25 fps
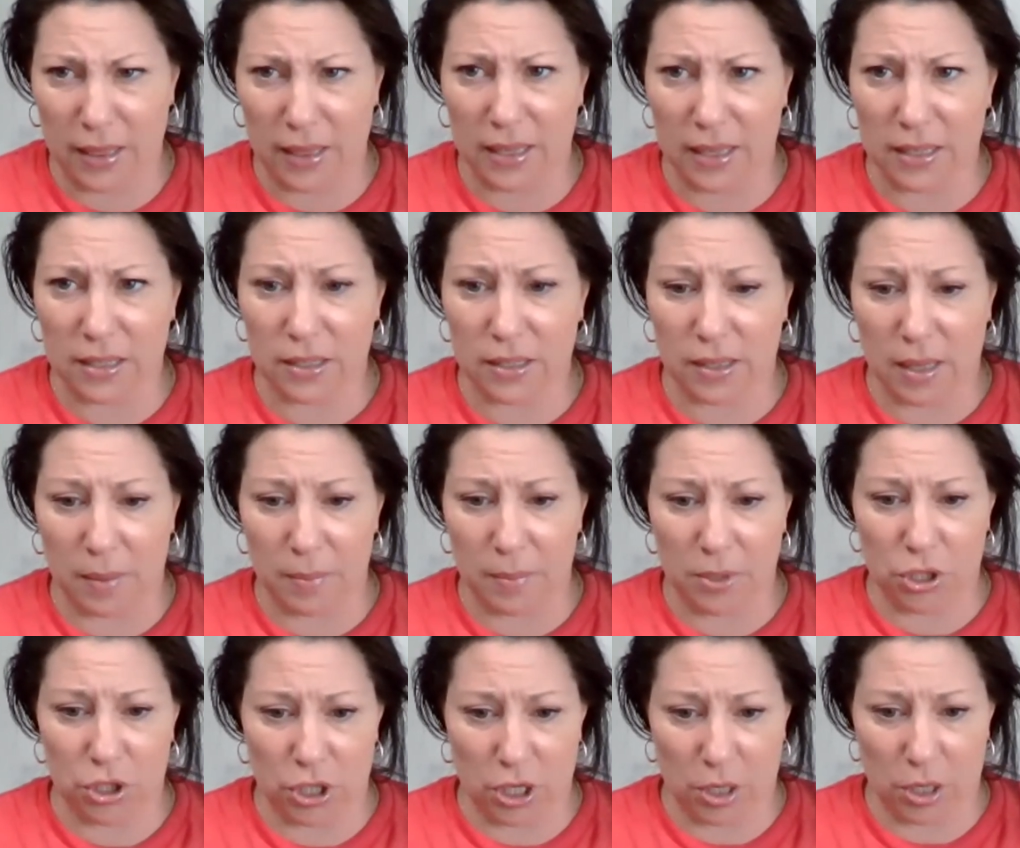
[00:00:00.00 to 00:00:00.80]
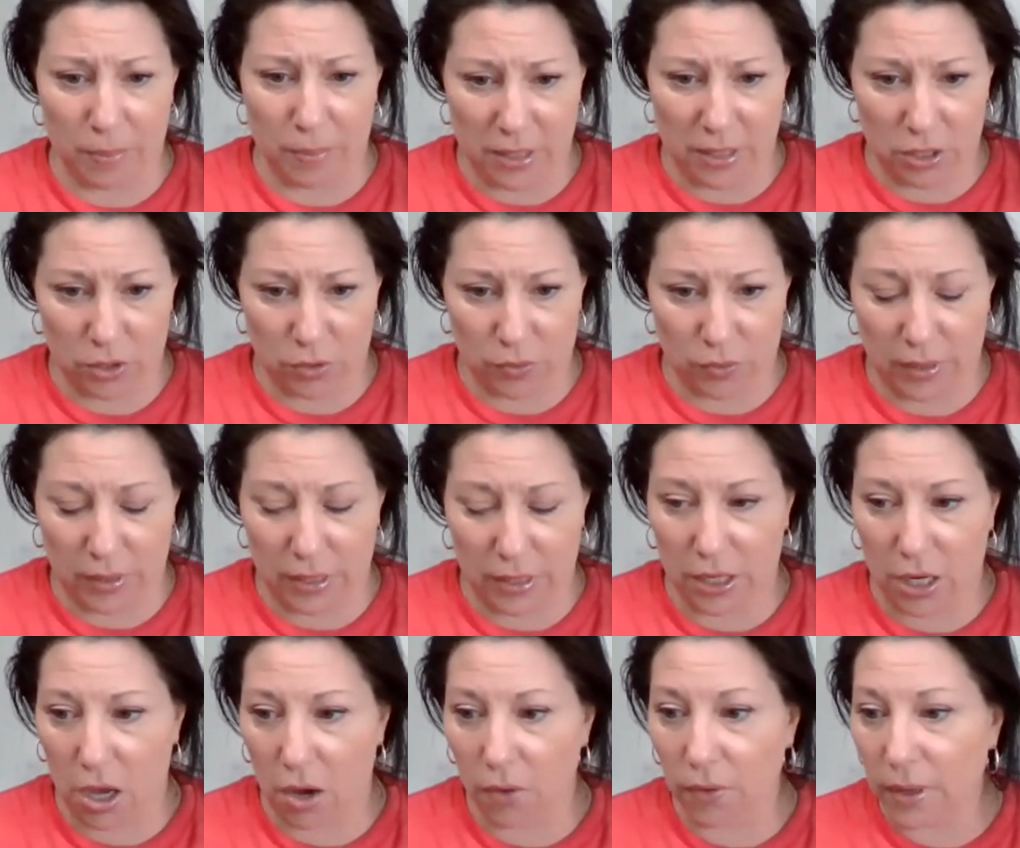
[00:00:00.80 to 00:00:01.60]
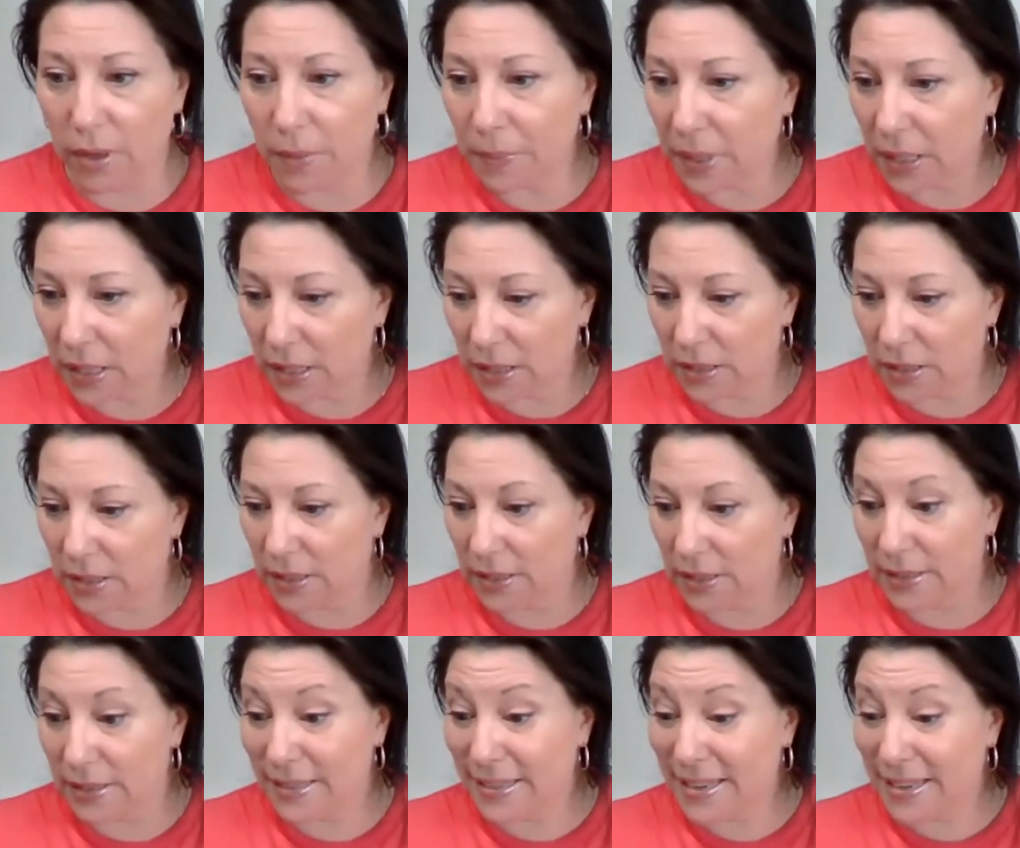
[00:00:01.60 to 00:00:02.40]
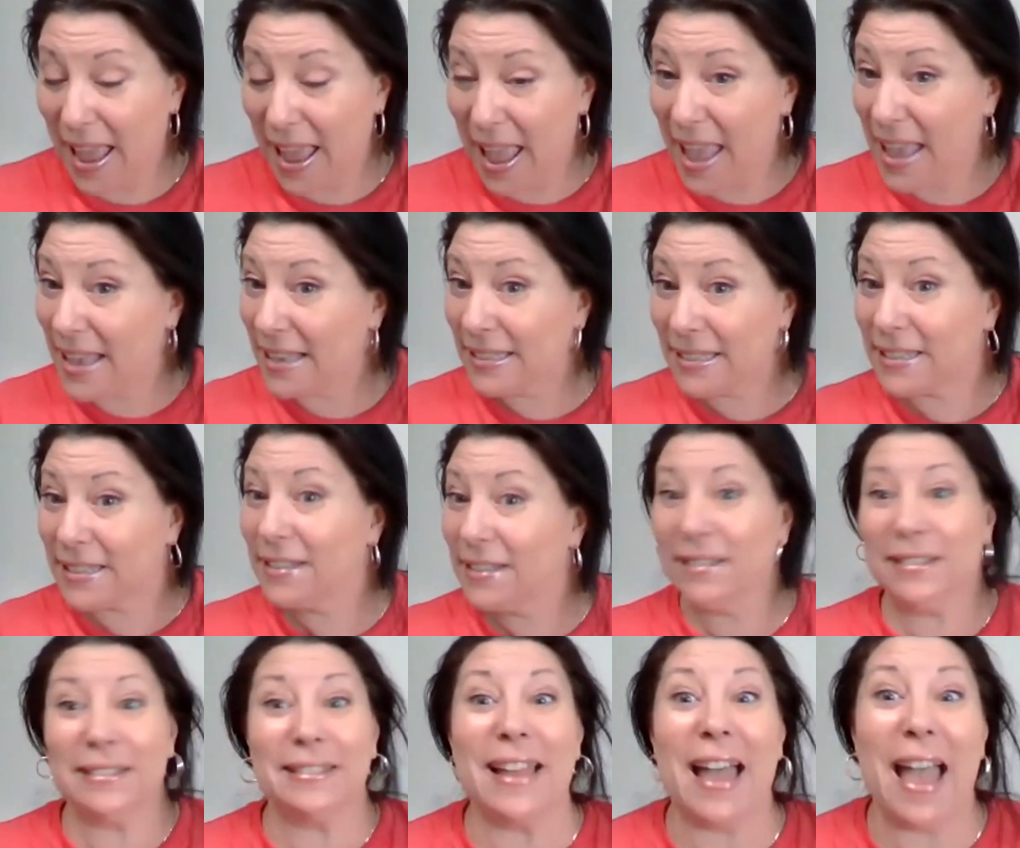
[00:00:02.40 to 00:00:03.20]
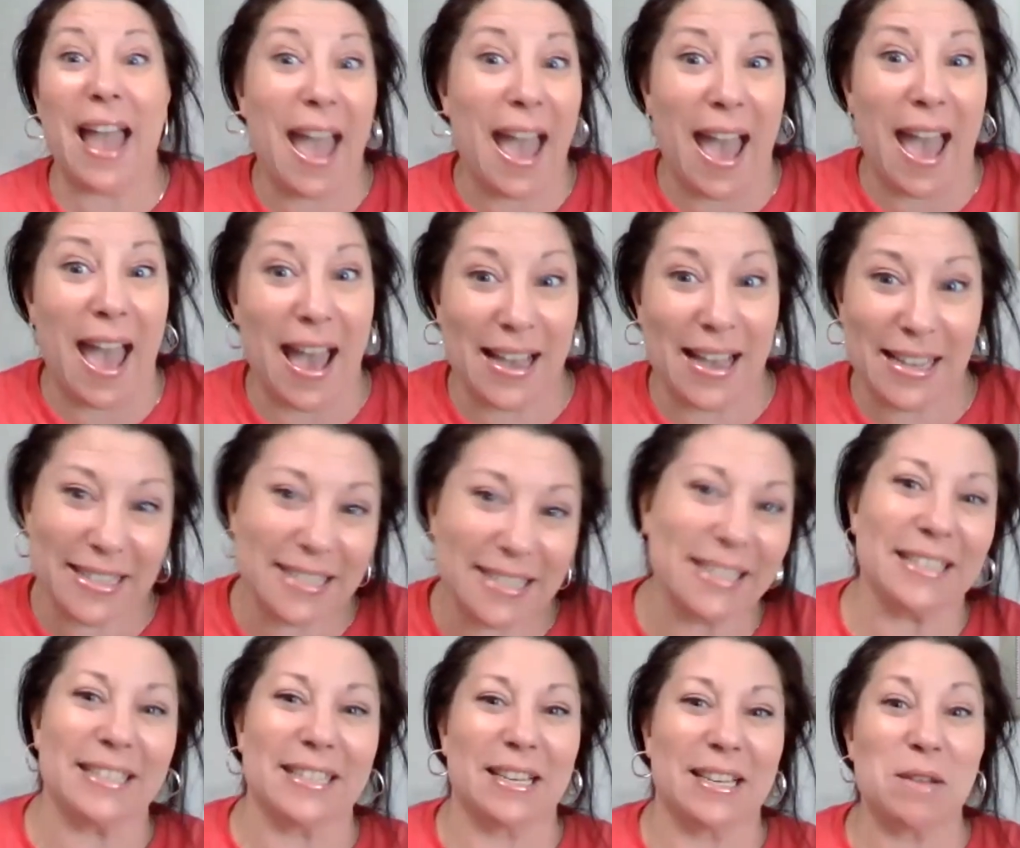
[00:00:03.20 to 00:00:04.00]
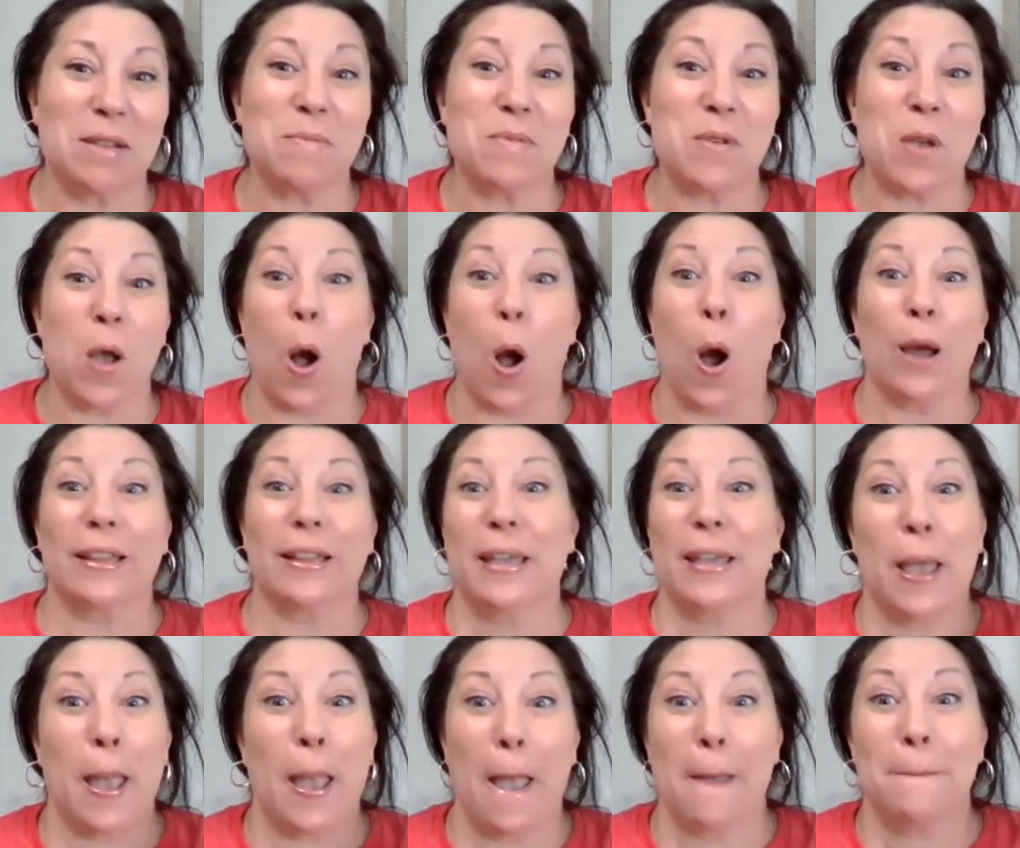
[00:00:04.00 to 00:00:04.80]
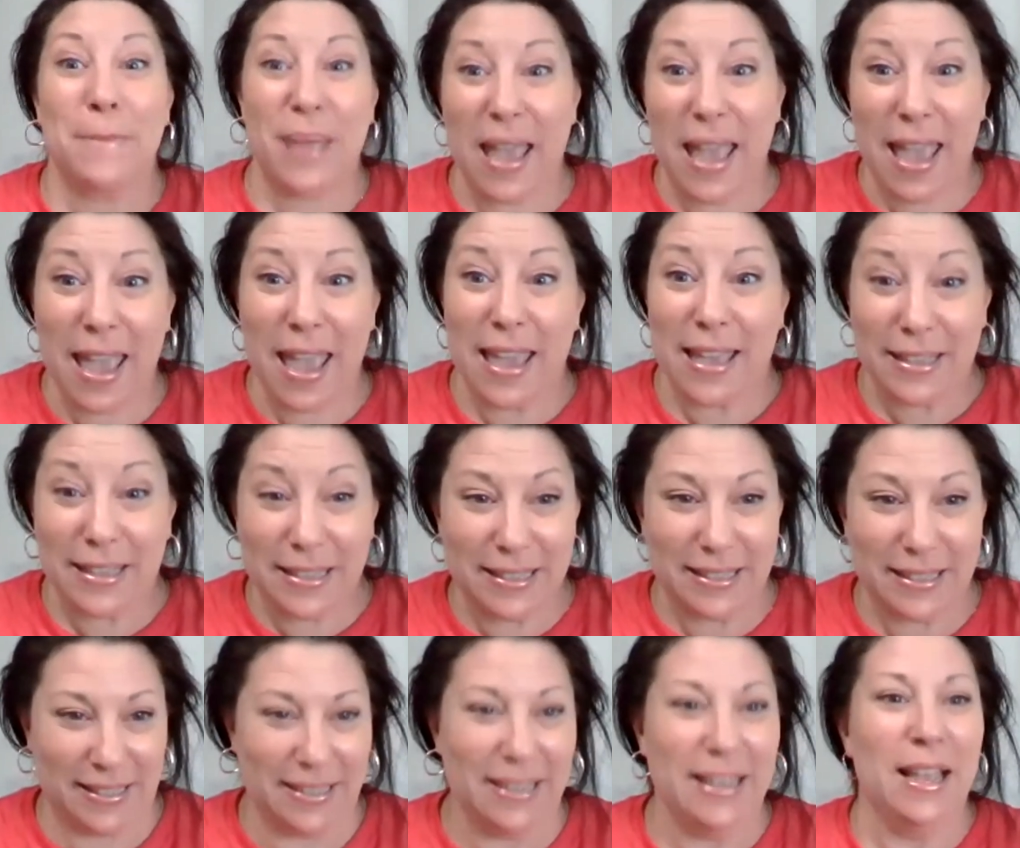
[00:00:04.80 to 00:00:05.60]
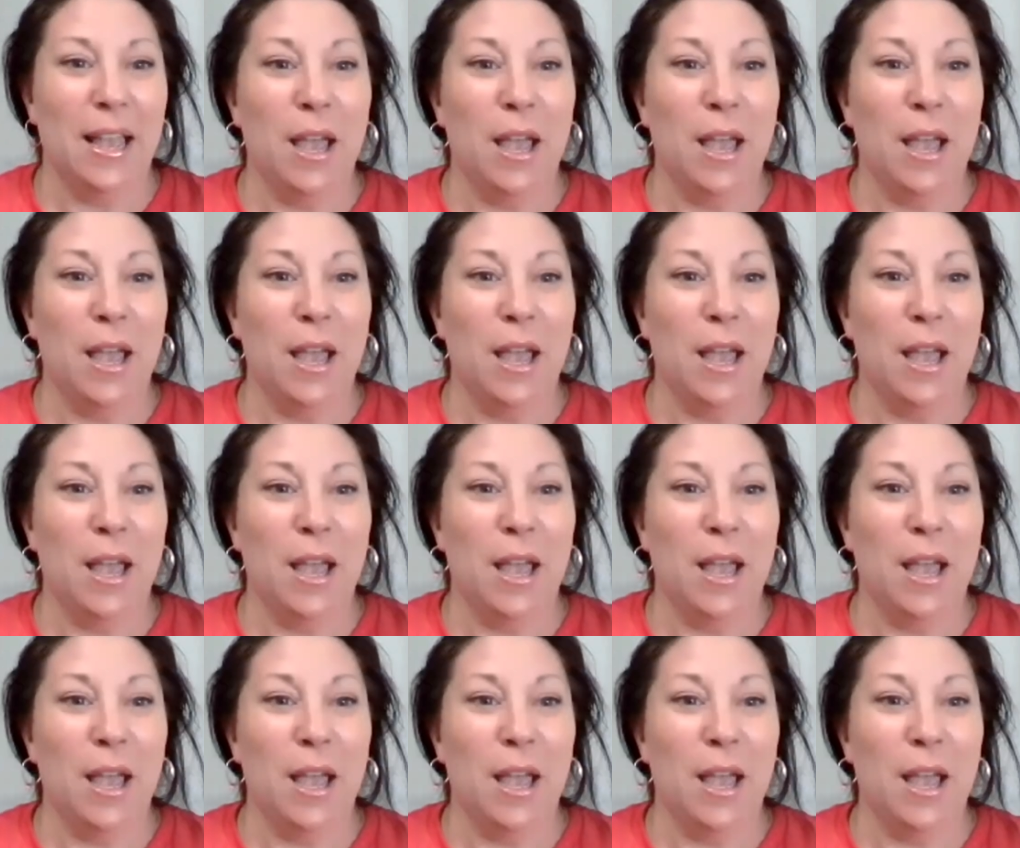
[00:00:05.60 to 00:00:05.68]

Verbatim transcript: Let me share my screen and go in, because today's class is going to be on campaigns,